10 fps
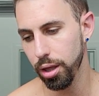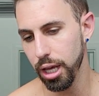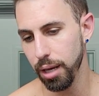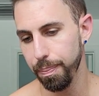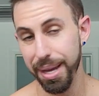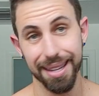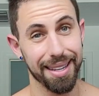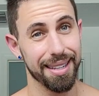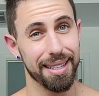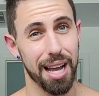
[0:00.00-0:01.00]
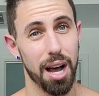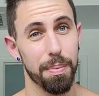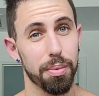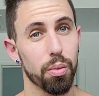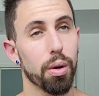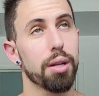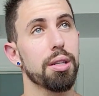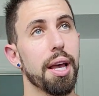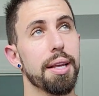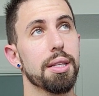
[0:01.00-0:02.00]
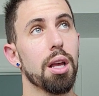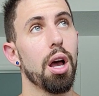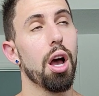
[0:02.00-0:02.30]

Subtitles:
thing pinned at the top where it says